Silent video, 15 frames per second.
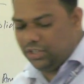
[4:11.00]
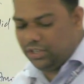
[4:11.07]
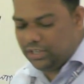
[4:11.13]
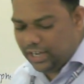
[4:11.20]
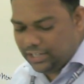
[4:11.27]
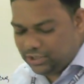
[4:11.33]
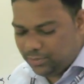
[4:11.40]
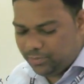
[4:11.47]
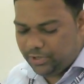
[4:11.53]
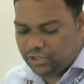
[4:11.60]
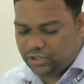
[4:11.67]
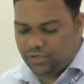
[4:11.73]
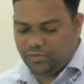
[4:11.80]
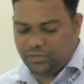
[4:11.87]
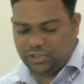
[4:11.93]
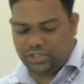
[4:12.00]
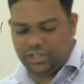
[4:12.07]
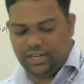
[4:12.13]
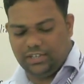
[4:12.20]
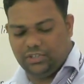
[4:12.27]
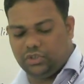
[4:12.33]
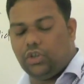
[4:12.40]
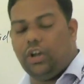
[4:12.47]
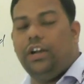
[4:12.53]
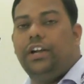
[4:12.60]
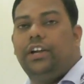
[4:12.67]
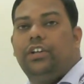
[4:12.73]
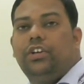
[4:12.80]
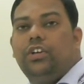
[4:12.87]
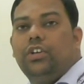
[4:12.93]
classification of crystalline
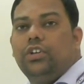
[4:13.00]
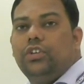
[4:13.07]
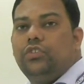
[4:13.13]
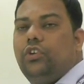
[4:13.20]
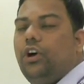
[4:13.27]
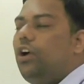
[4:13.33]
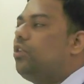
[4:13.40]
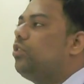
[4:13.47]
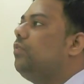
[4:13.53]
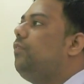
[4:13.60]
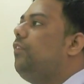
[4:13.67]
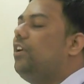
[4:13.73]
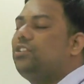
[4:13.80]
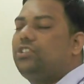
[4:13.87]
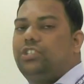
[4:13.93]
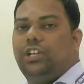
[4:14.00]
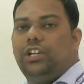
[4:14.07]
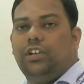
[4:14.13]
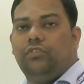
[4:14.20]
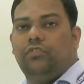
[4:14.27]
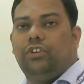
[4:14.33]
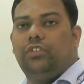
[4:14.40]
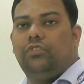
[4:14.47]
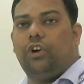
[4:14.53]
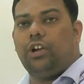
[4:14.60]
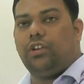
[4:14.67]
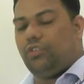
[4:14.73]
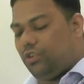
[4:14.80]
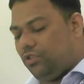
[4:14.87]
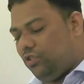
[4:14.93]
solid, you have to first dealing with
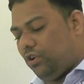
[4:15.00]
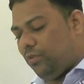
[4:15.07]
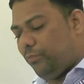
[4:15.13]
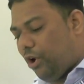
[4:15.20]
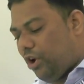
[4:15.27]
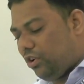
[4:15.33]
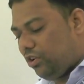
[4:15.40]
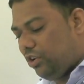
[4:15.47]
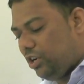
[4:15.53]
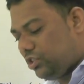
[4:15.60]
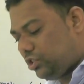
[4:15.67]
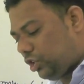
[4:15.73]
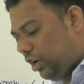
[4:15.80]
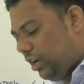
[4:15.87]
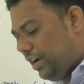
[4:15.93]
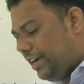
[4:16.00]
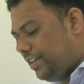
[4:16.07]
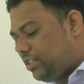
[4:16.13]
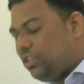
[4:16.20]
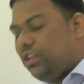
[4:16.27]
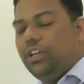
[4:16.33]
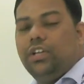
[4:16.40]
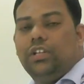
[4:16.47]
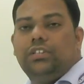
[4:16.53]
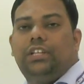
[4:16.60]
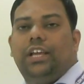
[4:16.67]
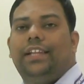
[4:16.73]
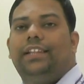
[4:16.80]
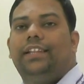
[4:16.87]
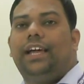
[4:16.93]
whatever your molecular solids,
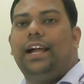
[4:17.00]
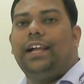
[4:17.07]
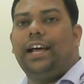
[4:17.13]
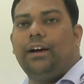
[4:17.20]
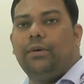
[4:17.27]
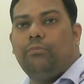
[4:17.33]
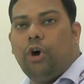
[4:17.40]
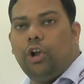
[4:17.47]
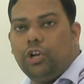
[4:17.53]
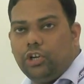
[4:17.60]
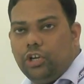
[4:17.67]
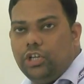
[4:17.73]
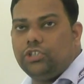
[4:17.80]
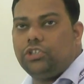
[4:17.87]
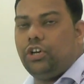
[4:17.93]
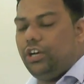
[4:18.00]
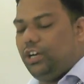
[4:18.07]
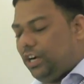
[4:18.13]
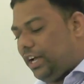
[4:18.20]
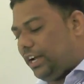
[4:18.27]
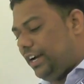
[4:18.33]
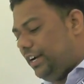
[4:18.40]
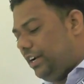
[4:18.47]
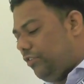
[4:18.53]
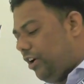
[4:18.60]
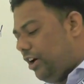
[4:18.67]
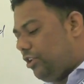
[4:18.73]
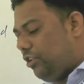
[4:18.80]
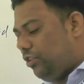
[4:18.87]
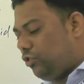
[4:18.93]
then that molecular solid again
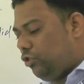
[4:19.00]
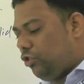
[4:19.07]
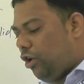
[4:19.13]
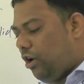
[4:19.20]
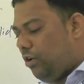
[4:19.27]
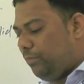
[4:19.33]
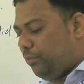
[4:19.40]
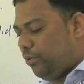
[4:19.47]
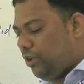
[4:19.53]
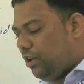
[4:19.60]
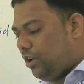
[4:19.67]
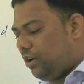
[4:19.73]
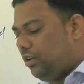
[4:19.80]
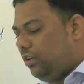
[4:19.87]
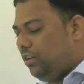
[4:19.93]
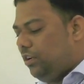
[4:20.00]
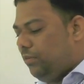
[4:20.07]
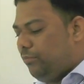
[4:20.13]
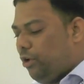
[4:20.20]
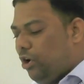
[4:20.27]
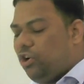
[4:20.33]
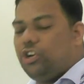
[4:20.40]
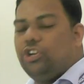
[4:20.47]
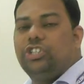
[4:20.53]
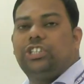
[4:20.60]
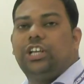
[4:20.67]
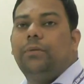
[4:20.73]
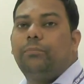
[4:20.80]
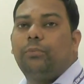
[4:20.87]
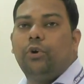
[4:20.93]
divided into non-polar molecules
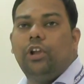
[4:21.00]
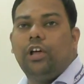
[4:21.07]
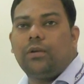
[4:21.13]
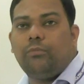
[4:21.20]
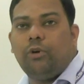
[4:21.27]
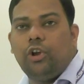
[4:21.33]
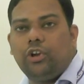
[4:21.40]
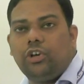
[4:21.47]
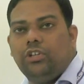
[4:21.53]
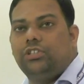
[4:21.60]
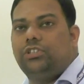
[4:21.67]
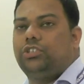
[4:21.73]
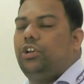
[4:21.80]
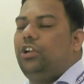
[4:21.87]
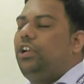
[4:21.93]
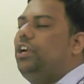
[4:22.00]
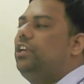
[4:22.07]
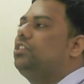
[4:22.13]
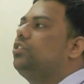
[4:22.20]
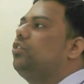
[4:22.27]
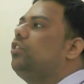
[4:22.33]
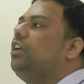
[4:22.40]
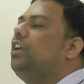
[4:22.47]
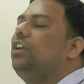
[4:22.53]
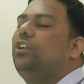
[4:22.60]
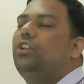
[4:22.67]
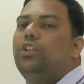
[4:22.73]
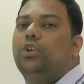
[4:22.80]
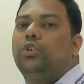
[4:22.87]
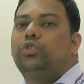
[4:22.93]
and polar molecular solids. Okay,
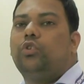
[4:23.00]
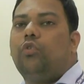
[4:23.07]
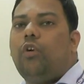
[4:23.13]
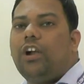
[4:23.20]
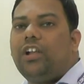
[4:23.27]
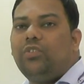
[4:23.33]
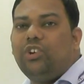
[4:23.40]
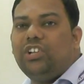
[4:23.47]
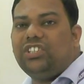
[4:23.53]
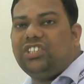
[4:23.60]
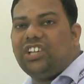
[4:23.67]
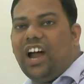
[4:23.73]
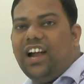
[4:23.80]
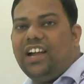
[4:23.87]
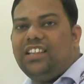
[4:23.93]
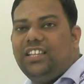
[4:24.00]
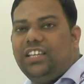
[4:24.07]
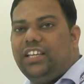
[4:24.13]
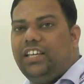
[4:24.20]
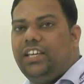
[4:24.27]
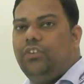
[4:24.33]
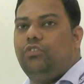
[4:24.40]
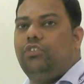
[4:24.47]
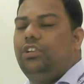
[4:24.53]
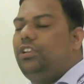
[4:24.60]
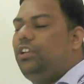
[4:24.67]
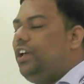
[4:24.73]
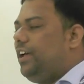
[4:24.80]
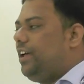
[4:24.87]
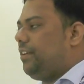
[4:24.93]
so whatever chart they give here,
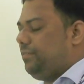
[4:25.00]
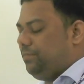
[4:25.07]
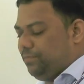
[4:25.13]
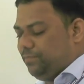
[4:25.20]
there,